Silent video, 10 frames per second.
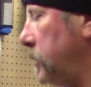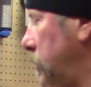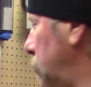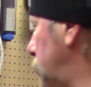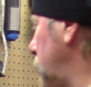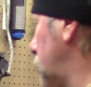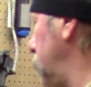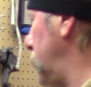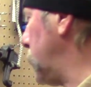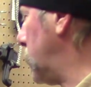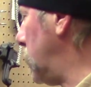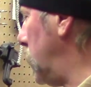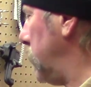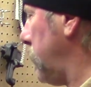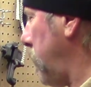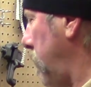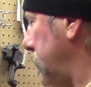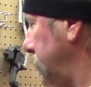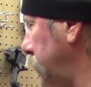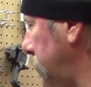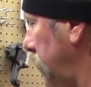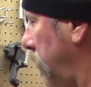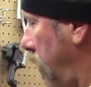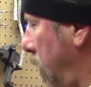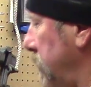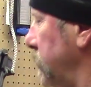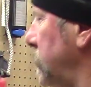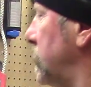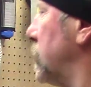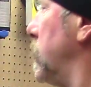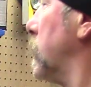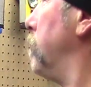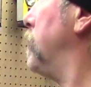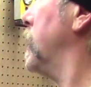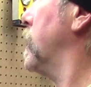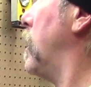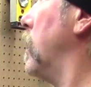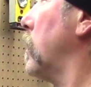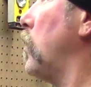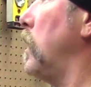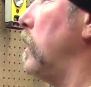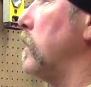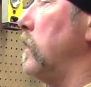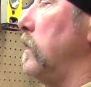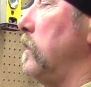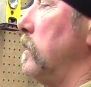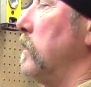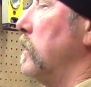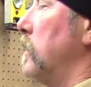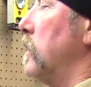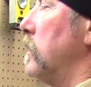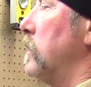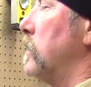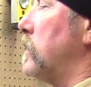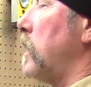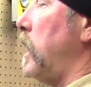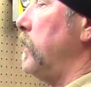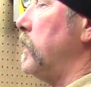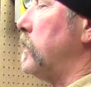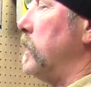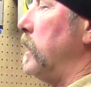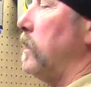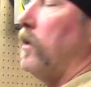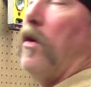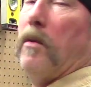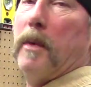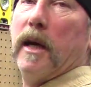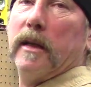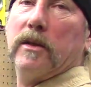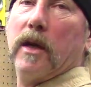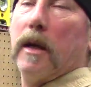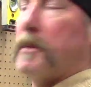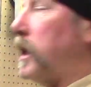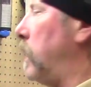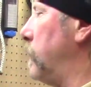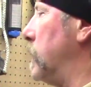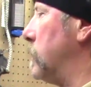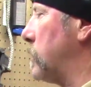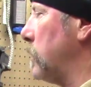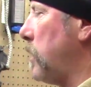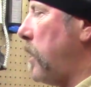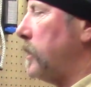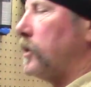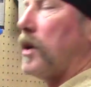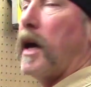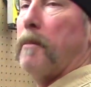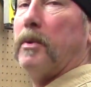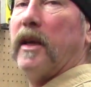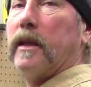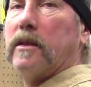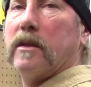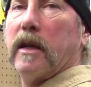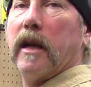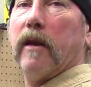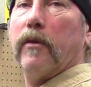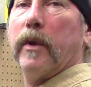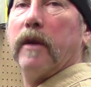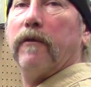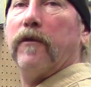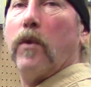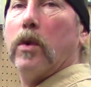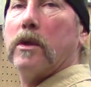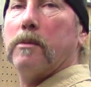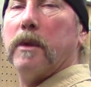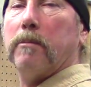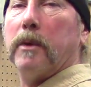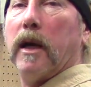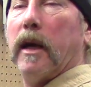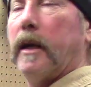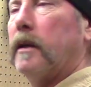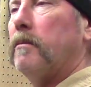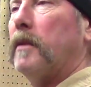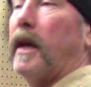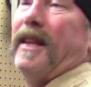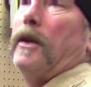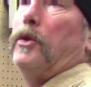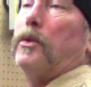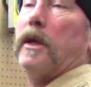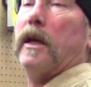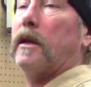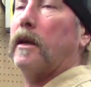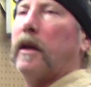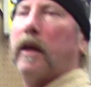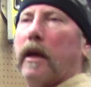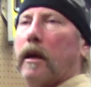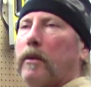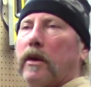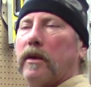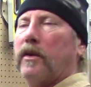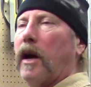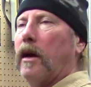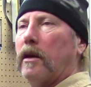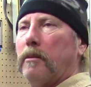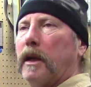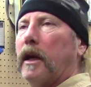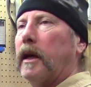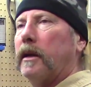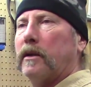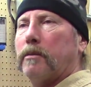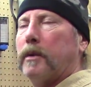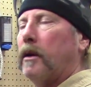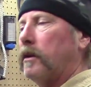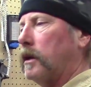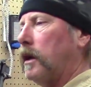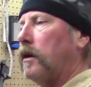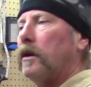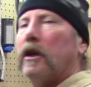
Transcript: you stick them in the gun. This is like a big arc welder. You slide this in. All body shops have these. There's a lot of places that have reinforcement behind them, and then you can't get a hammer and a dolly behind it to pound it out.